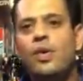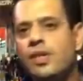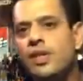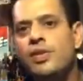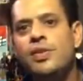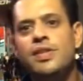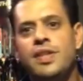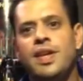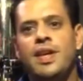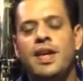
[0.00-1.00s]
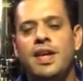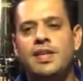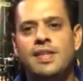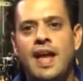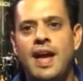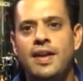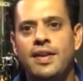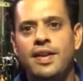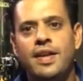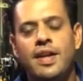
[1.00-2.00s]
What's interesting is that
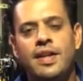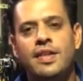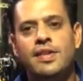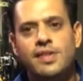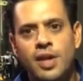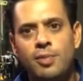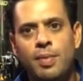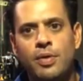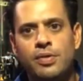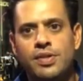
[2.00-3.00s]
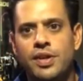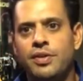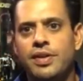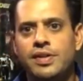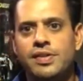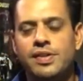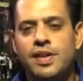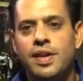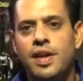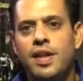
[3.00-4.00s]
in the Sunbow series,
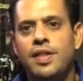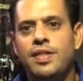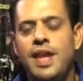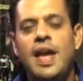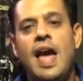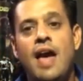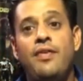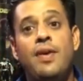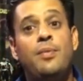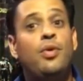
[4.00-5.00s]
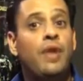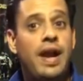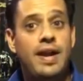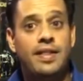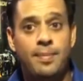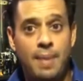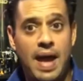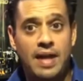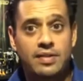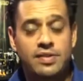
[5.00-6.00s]
they have him creating the
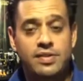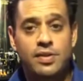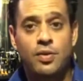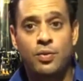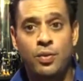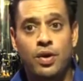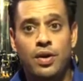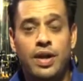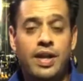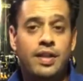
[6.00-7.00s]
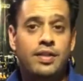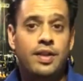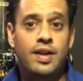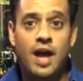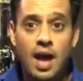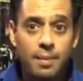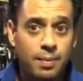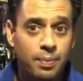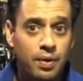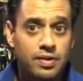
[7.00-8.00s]
bats, where in the
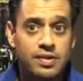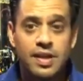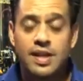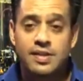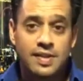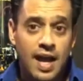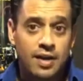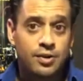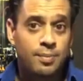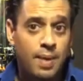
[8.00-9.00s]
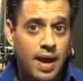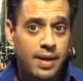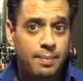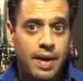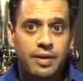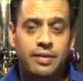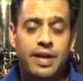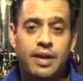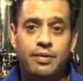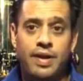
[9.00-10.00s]
comic books, it's Doctor Mindbender
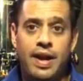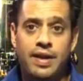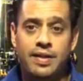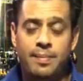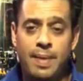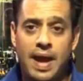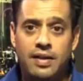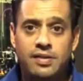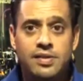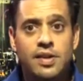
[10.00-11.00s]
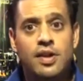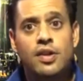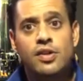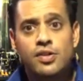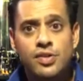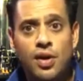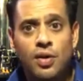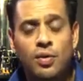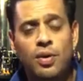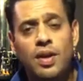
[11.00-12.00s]
that created the bats. So